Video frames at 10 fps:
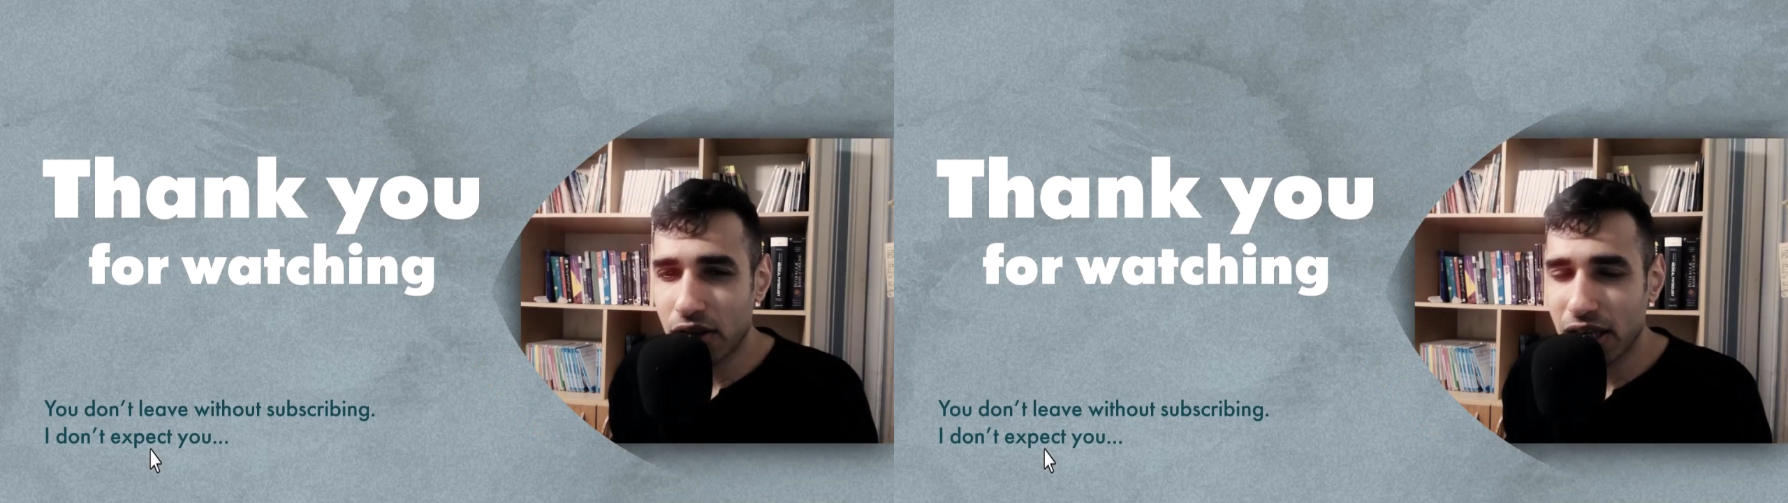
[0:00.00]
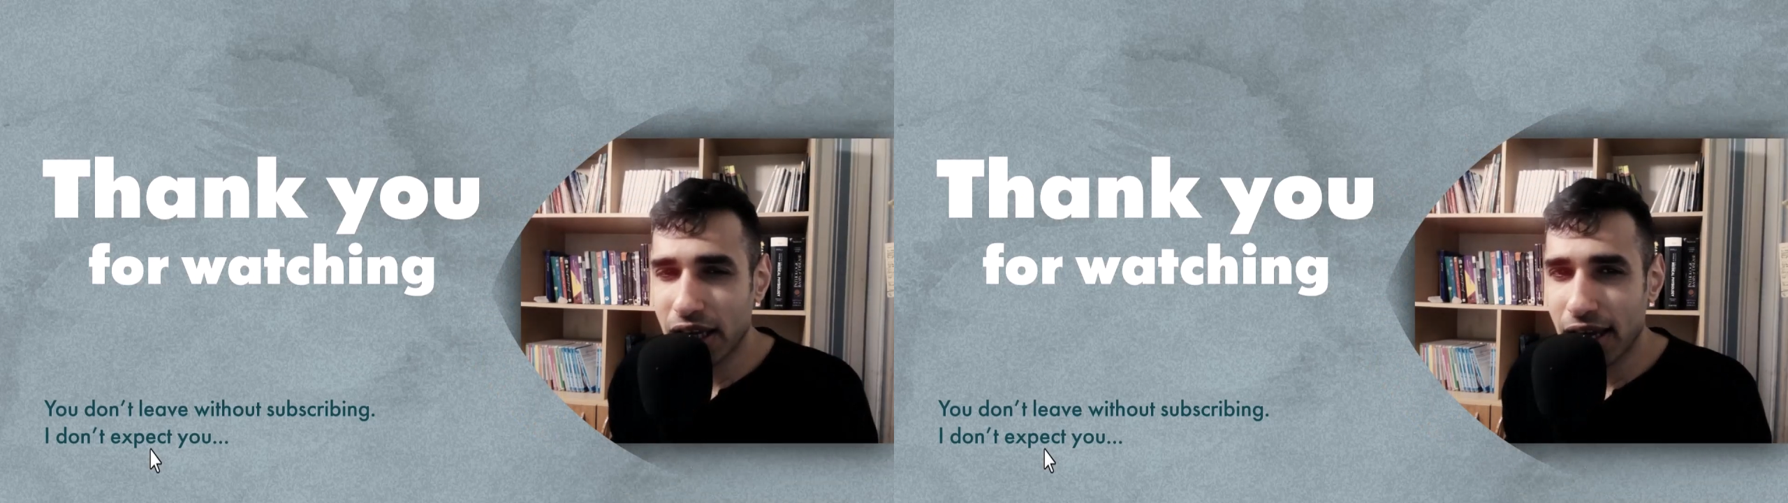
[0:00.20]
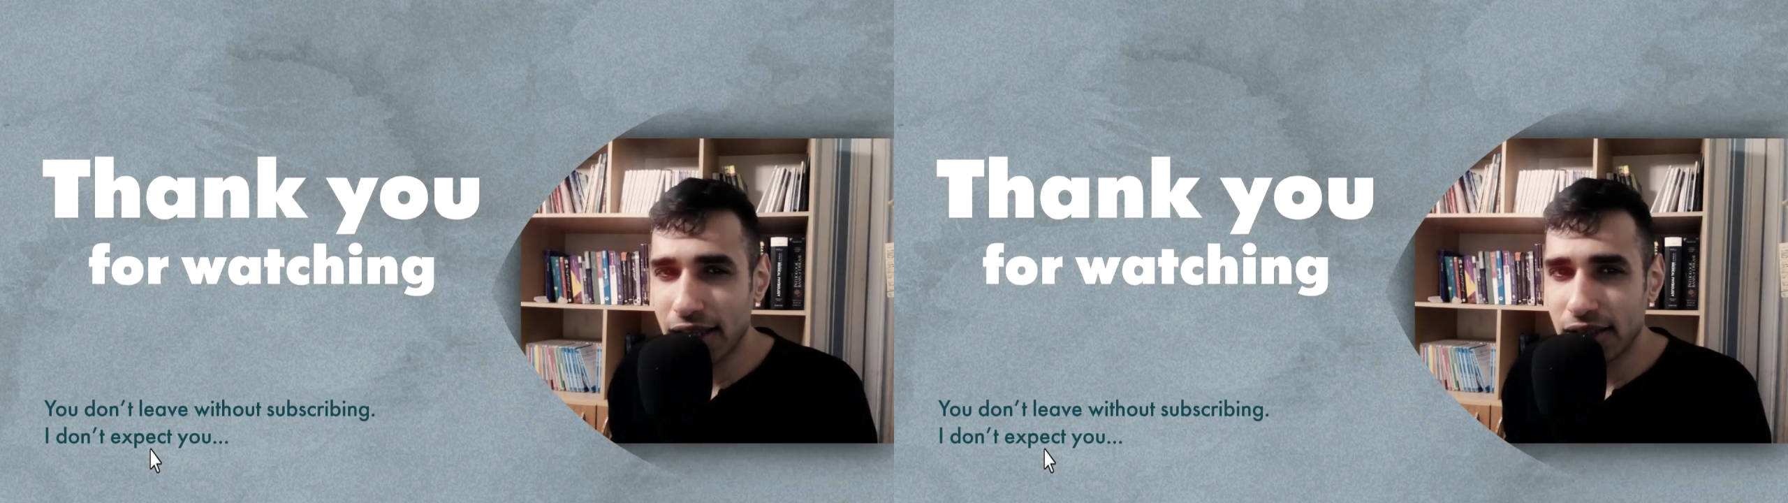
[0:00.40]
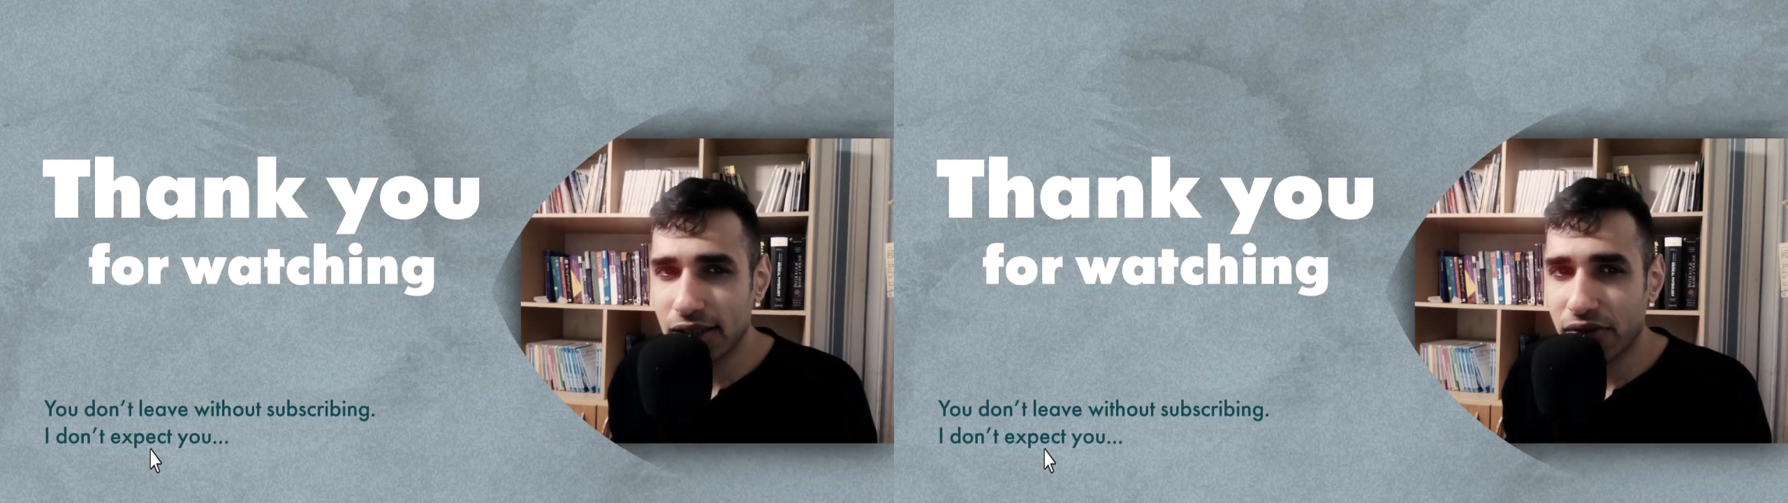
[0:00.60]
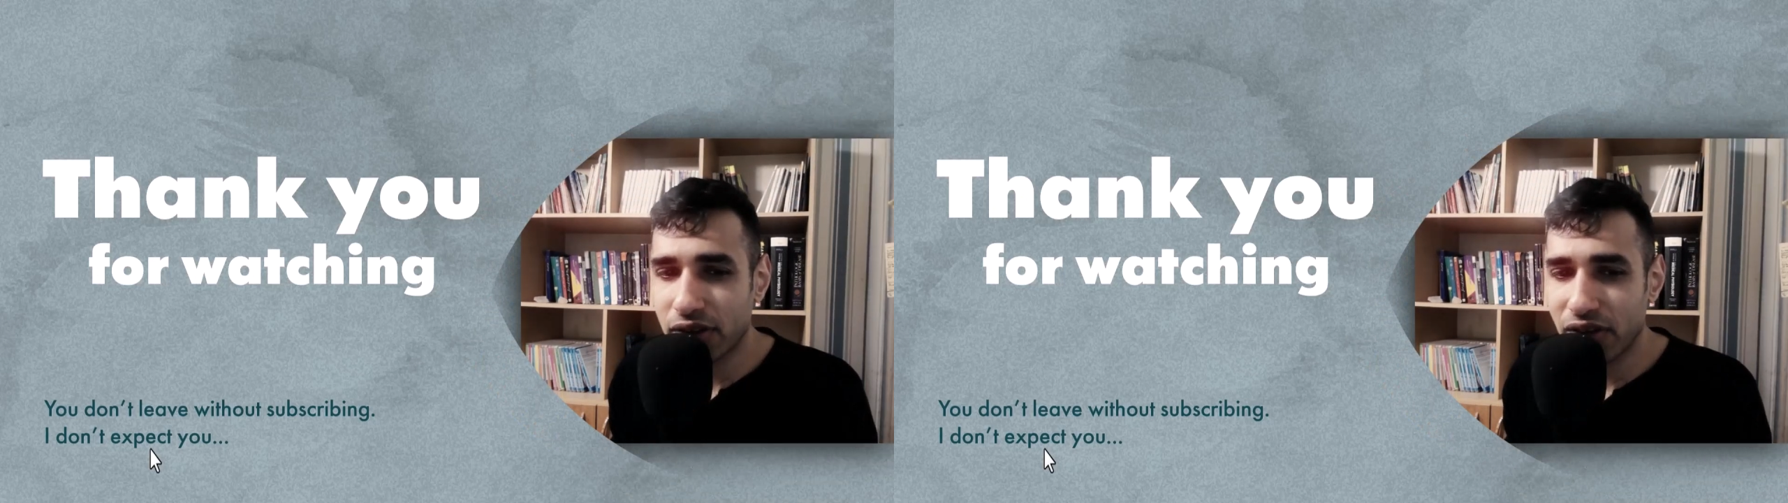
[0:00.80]
the end
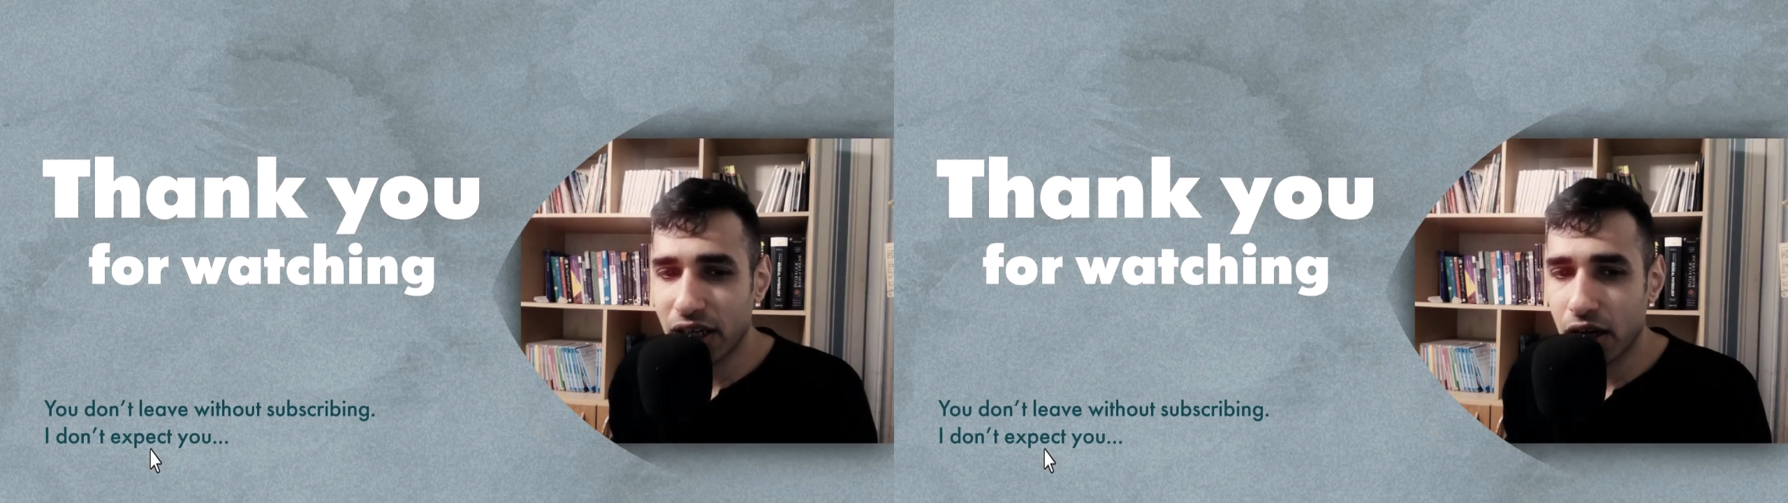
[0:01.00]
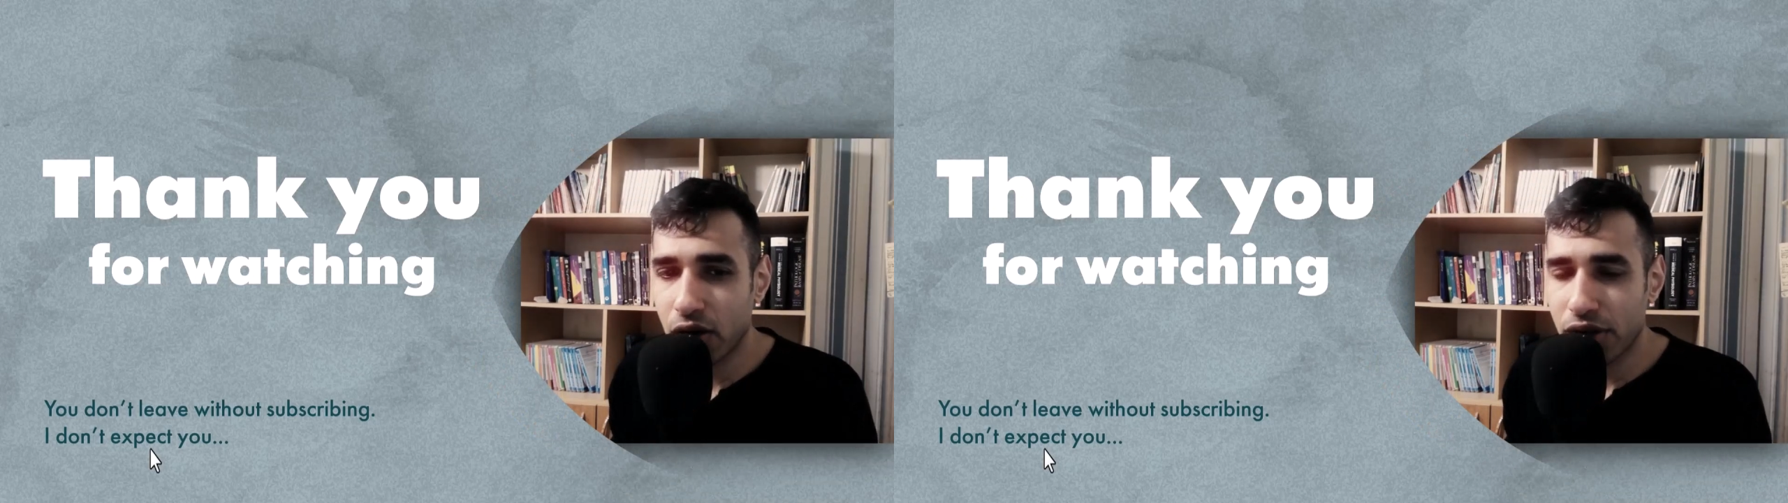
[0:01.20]
of the video.